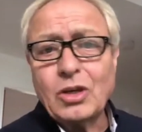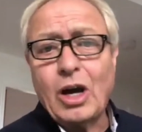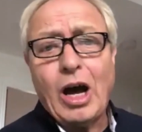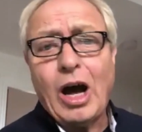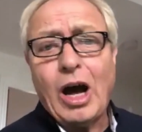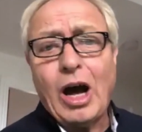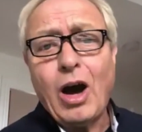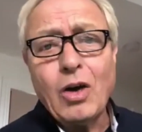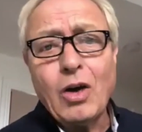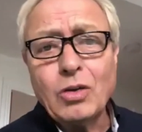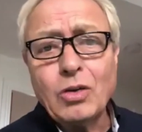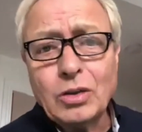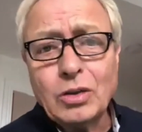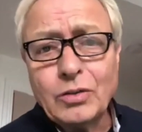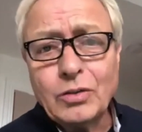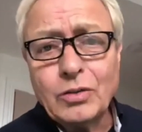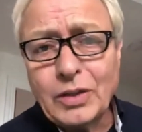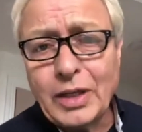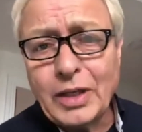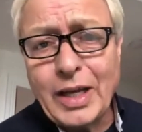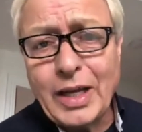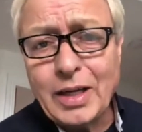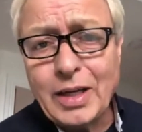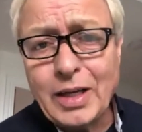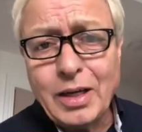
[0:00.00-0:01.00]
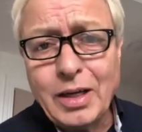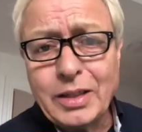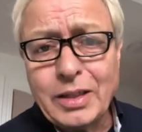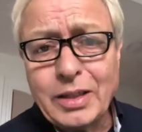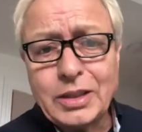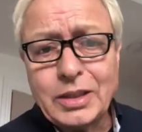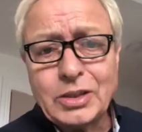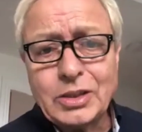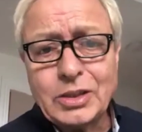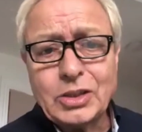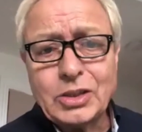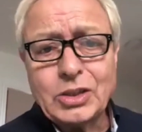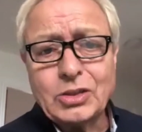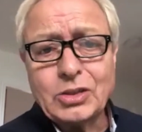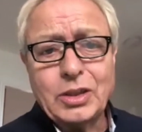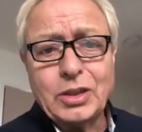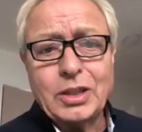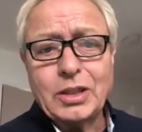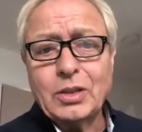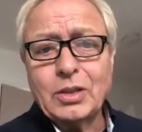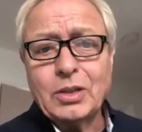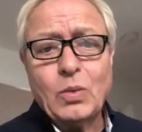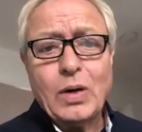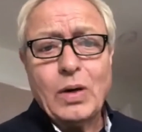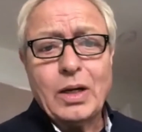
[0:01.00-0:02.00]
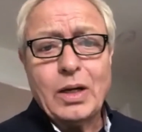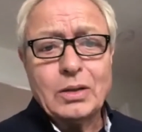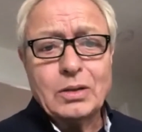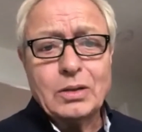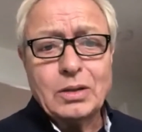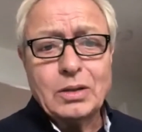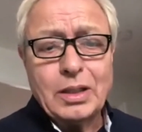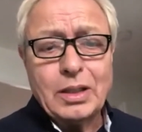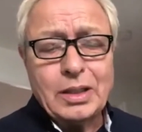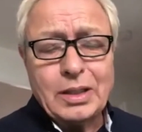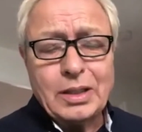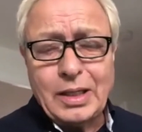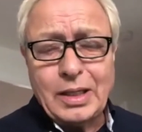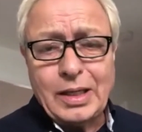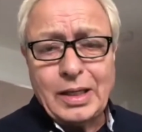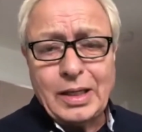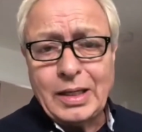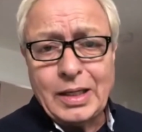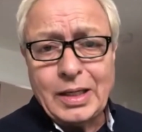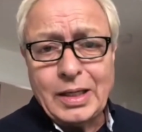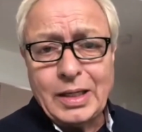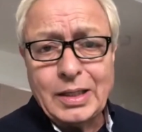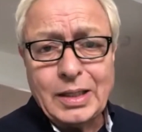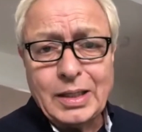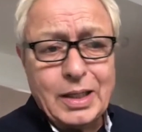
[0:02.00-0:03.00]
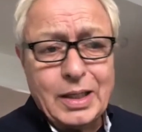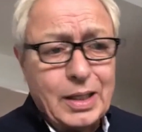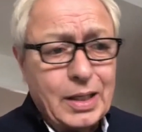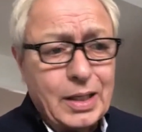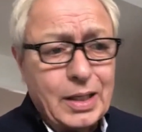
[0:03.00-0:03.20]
whole of the airline industry in a year.